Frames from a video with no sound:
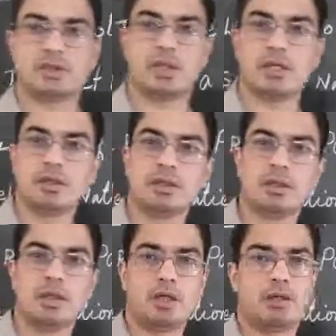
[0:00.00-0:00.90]

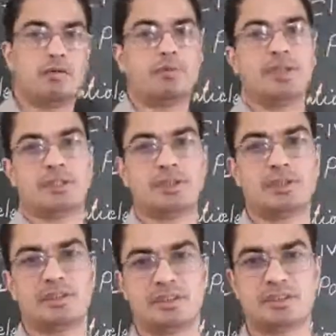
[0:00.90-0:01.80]
the
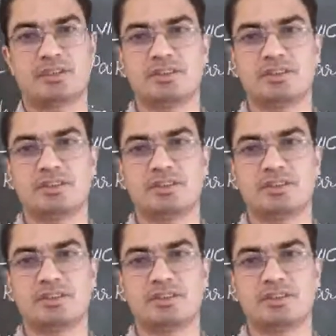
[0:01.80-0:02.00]
ministers,